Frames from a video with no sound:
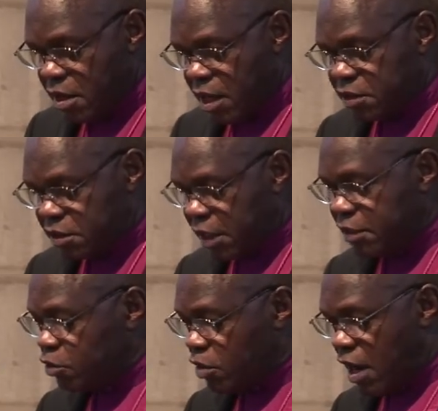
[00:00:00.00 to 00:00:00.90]
are
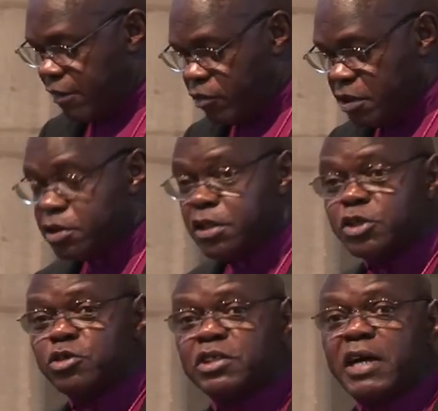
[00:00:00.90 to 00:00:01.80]
starting to have on
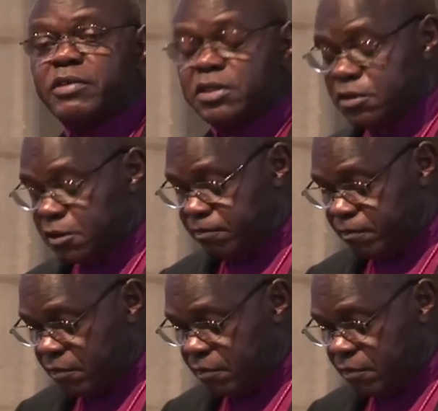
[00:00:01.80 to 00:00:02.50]
essential services.